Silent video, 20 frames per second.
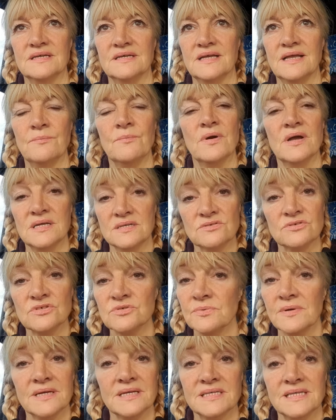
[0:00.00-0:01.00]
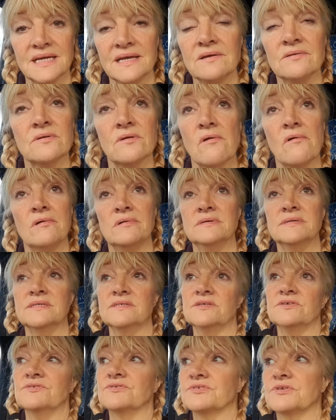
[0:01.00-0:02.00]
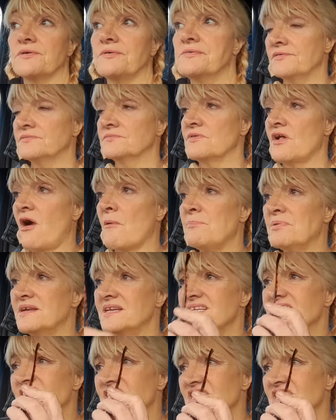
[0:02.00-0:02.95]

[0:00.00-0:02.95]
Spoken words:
it does wear you down. It does. I've been in